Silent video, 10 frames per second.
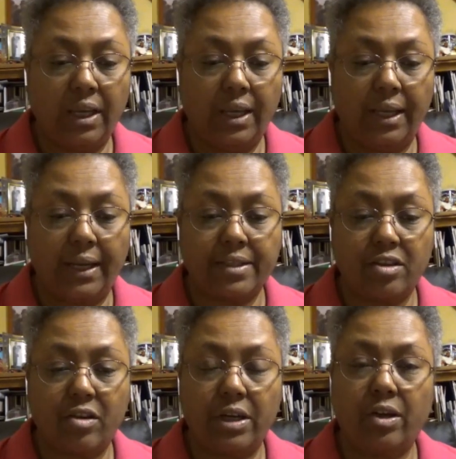and I
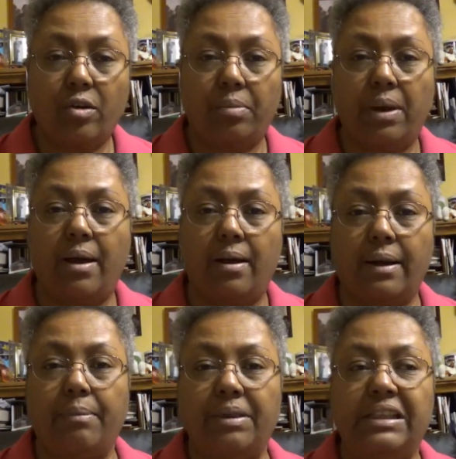saw it in her
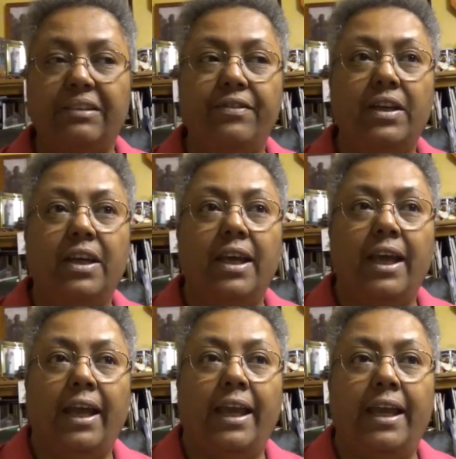blog, I believe,
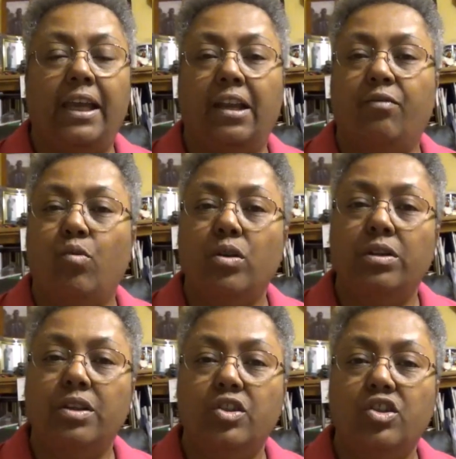and I've
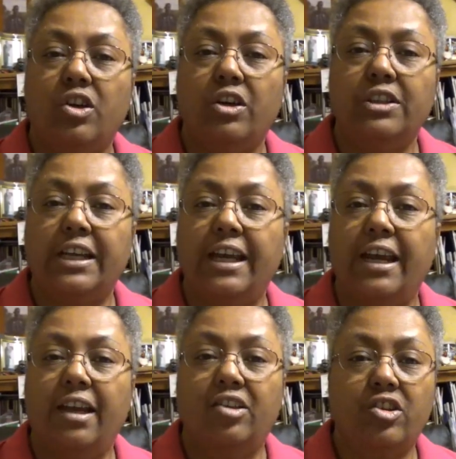wanted this chart
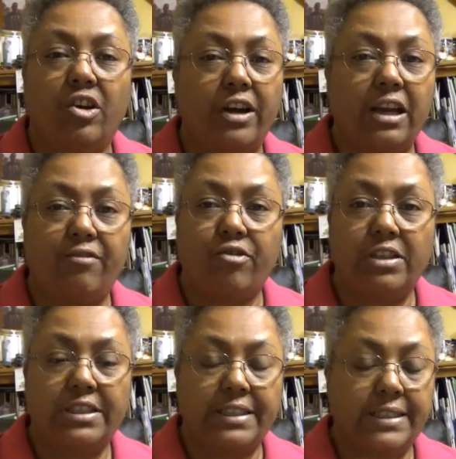ever
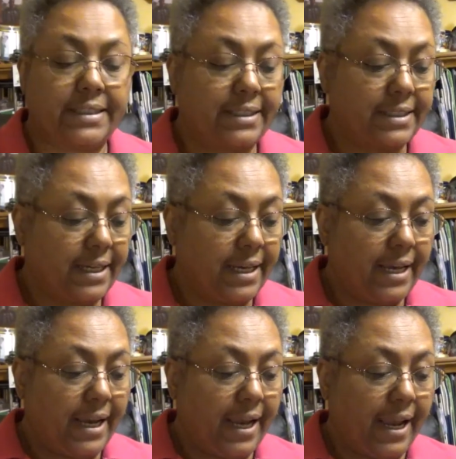since.
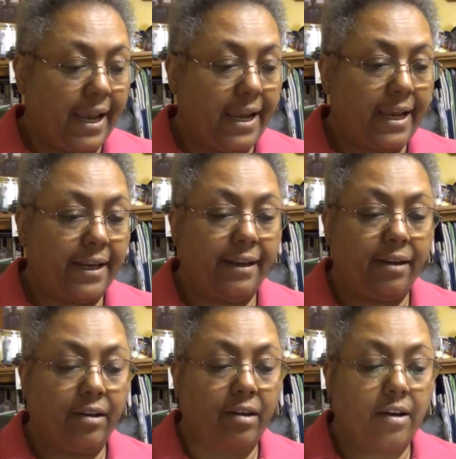And
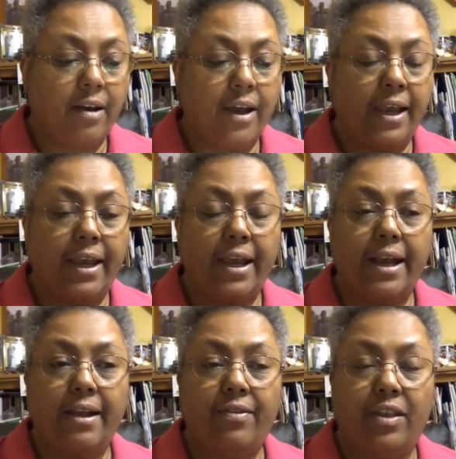
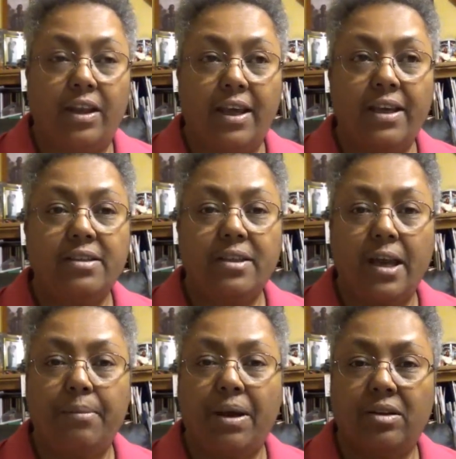the last
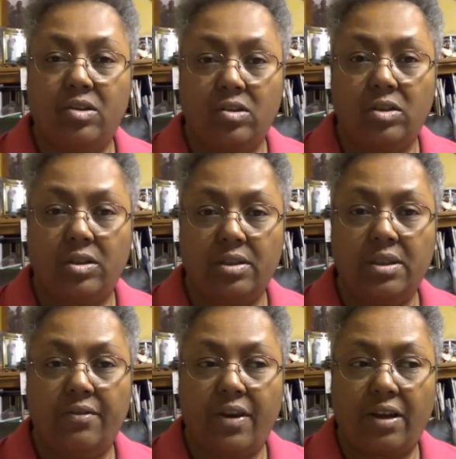time I looked to see
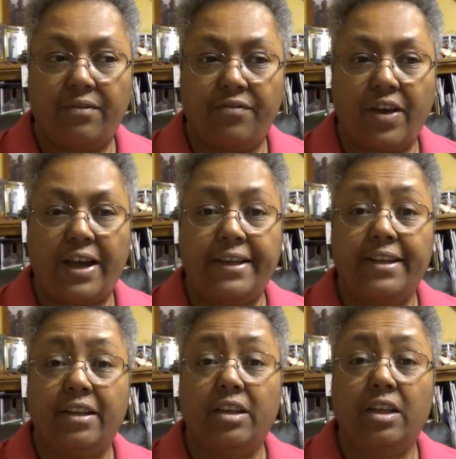if I could find
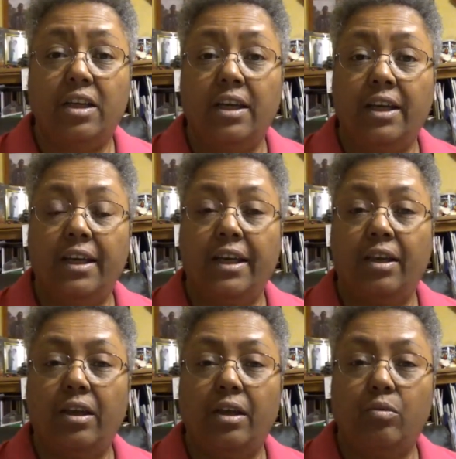it,
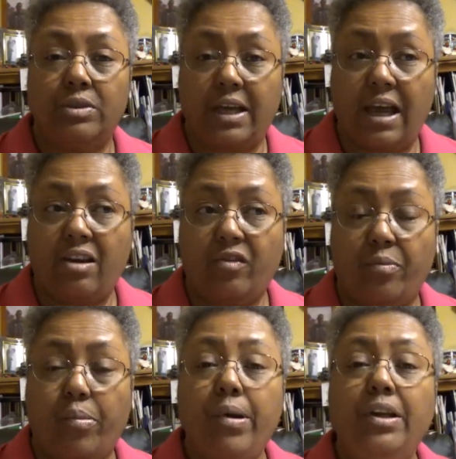it was an out
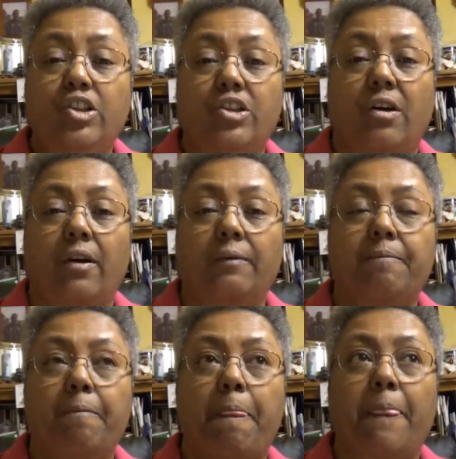of print chart,
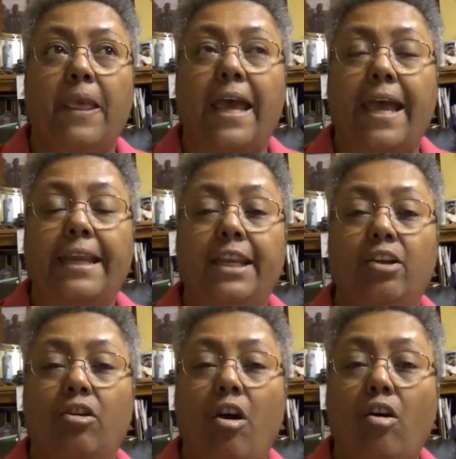and
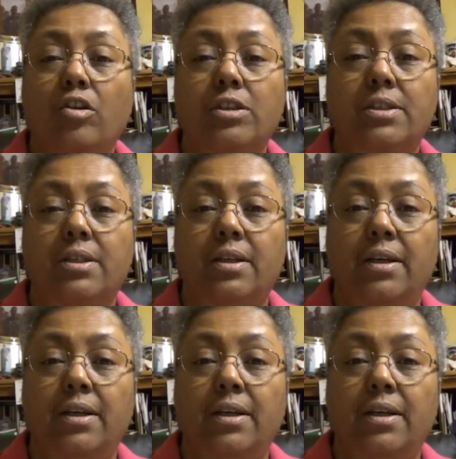it cost,